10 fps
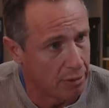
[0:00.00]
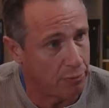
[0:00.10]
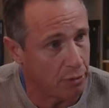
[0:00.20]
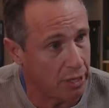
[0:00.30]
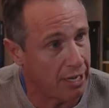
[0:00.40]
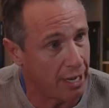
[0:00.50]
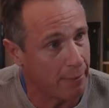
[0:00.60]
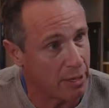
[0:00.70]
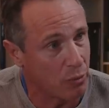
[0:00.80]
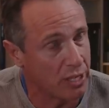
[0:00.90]
for the
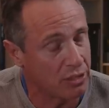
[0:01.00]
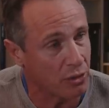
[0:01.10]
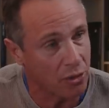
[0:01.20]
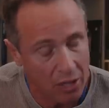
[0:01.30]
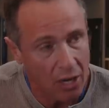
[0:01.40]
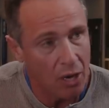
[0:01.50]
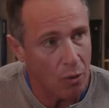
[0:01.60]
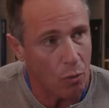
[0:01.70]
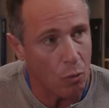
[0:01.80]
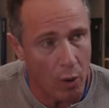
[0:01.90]
coming winter,
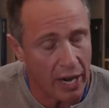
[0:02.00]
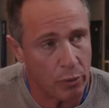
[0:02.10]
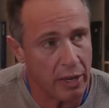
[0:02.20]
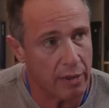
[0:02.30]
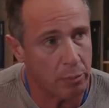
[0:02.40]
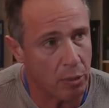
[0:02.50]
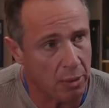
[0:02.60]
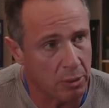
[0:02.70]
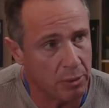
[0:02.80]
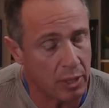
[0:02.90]
why do we have a problem at